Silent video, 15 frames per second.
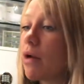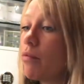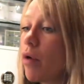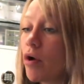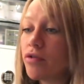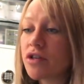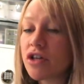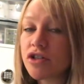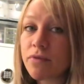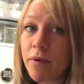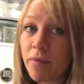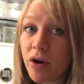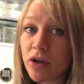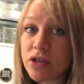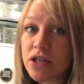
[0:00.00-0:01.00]
I won't touch my
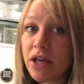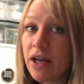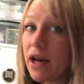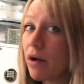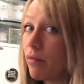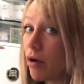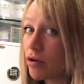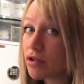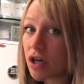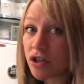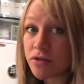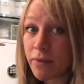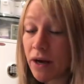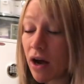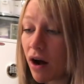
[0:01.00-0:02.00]
protein. I won't
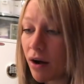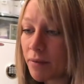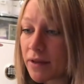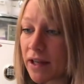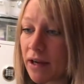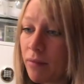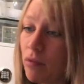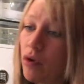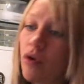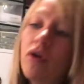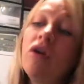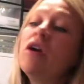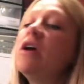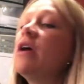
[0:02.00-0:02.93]
touch my carbs anymore.